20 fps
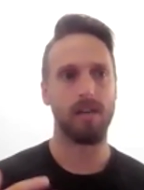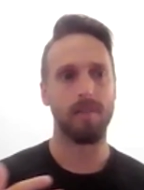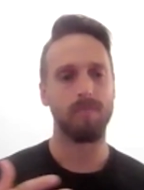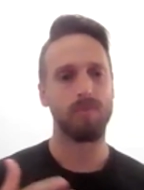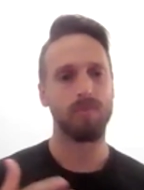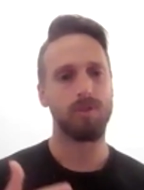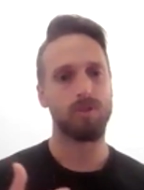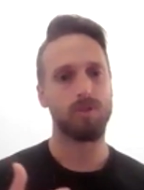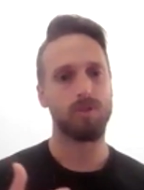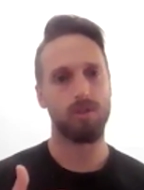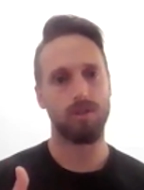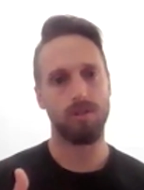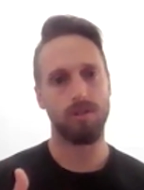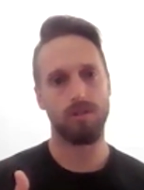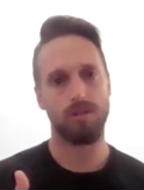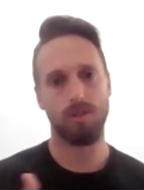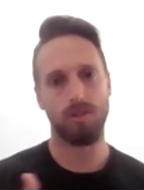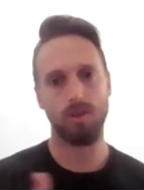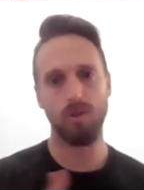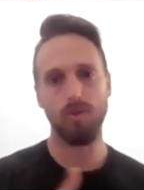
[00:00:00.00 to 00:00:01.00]
do you
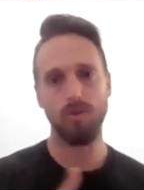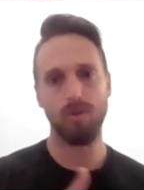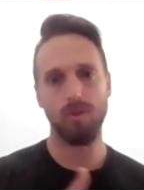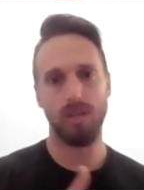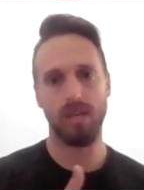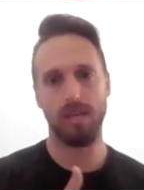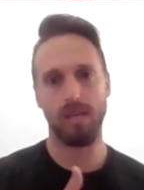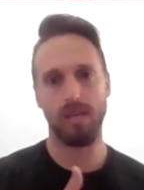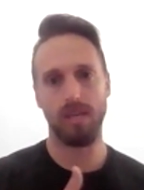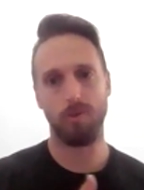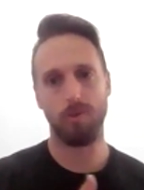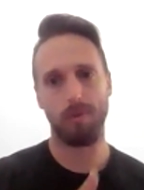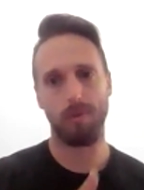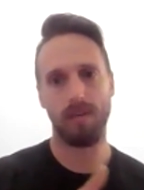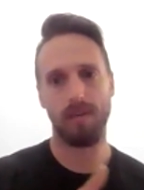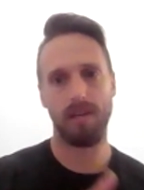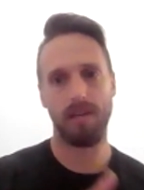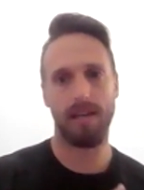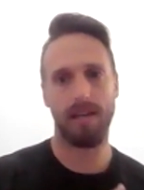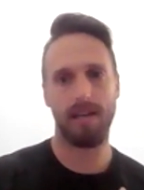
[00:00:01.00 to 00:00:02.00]
think, in your opinion, it
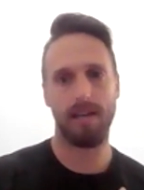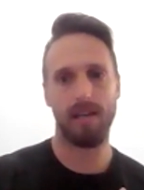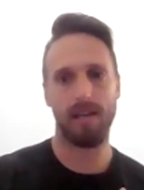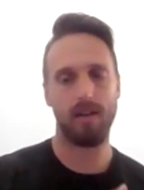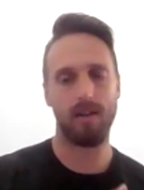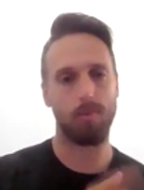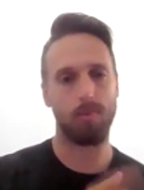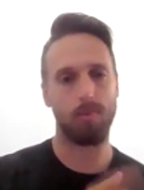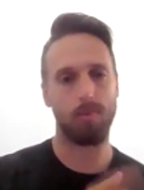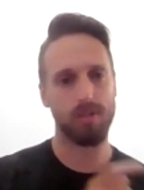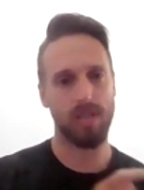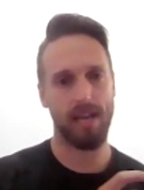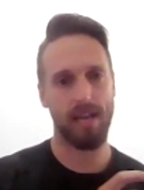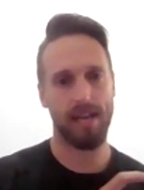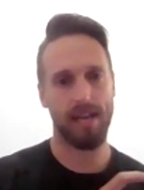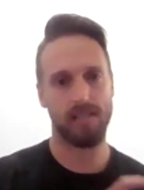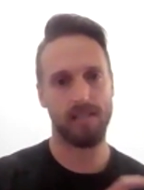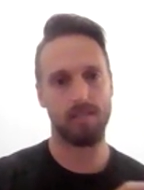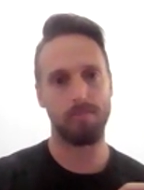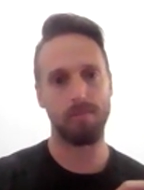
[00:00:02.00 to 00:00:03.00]
almost has to be
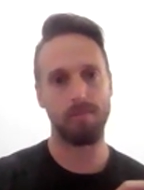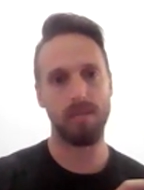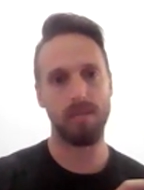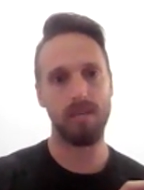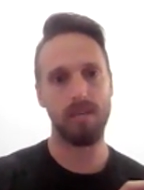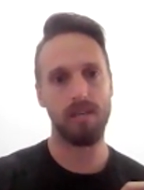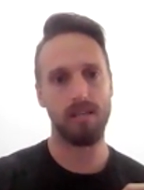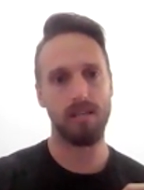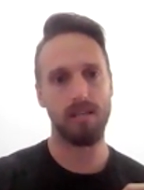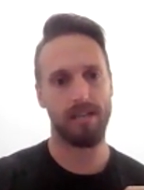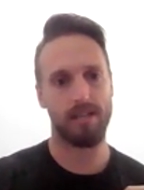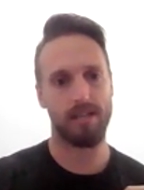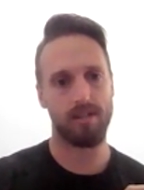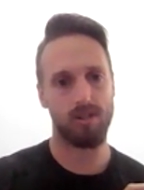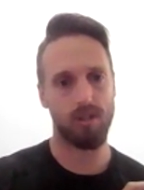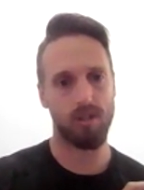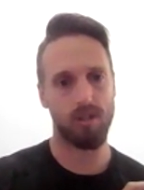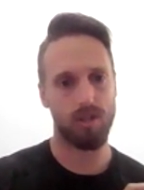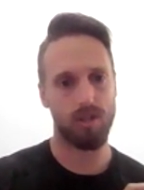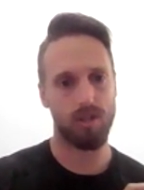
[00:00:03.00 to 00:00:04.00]
like a
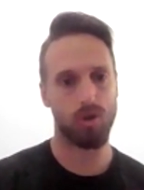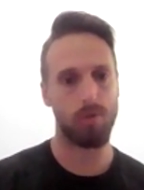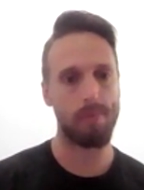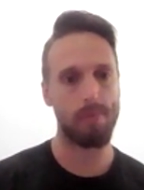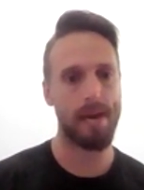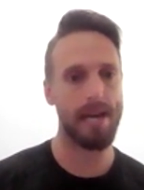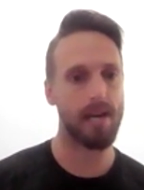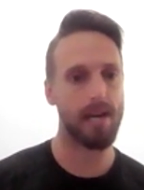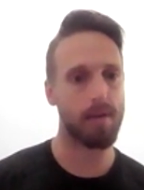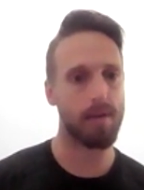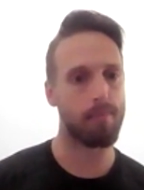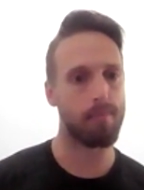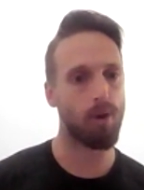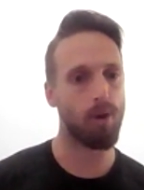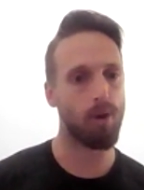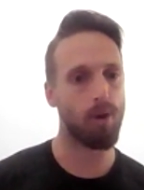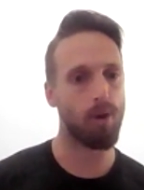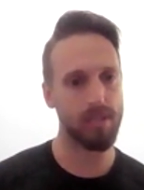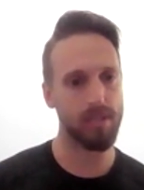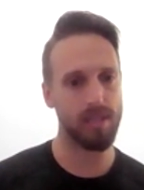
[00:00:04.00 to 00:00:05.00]
traumatic moment like
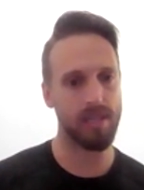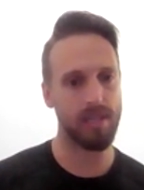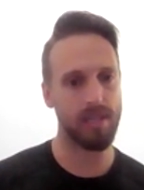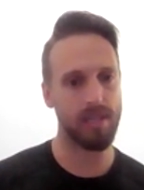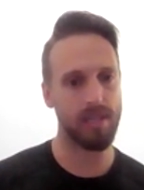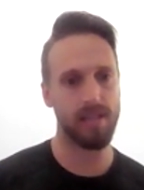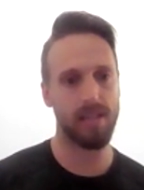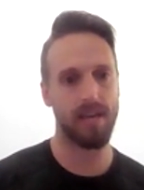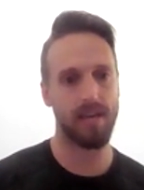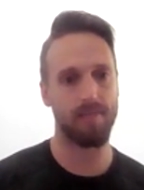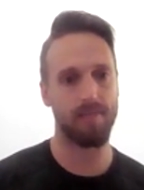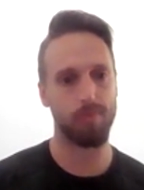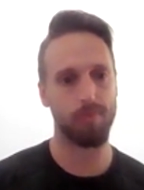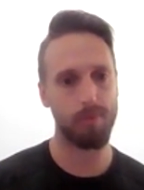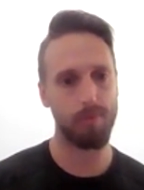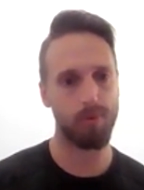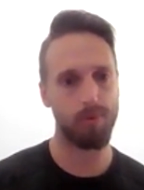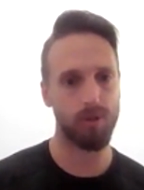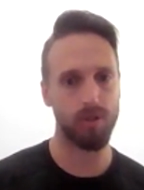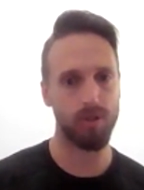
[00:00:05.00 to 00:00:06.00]
that for people? Or do you think there's
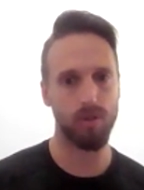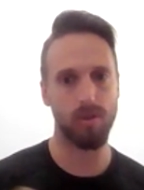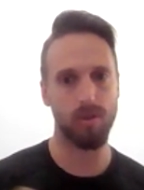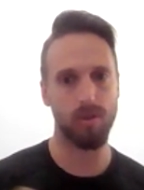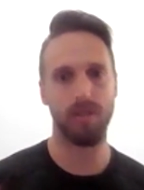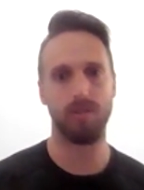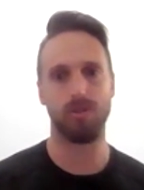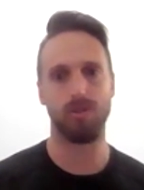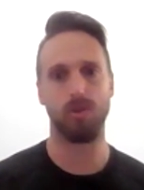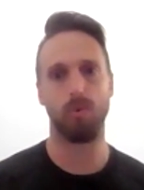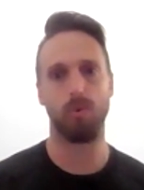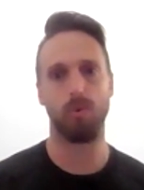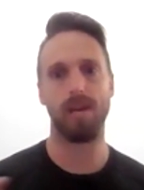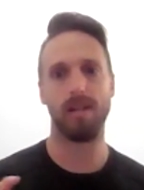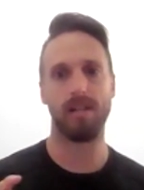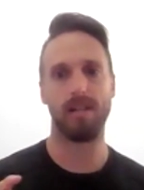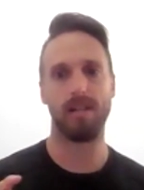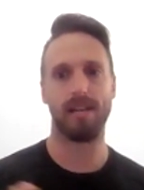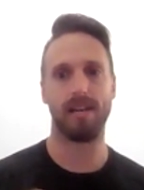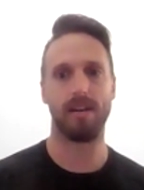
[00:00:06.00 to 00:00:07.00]
a way to like kind of
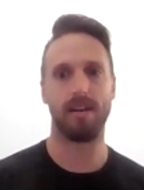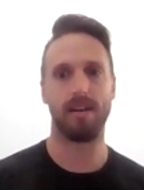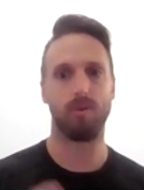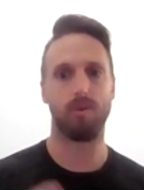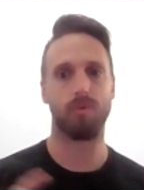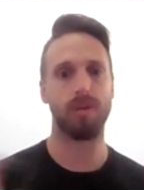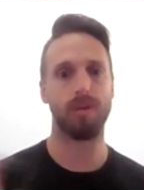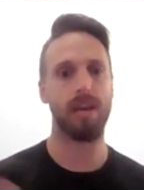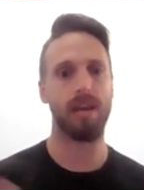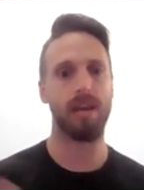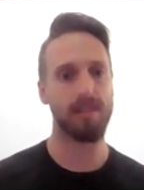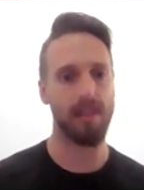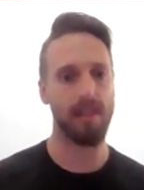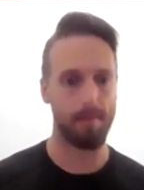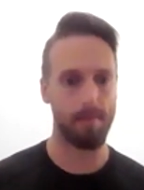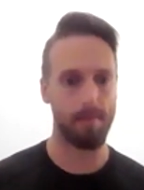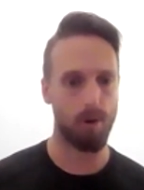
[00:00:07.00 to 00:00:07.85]
create that moment,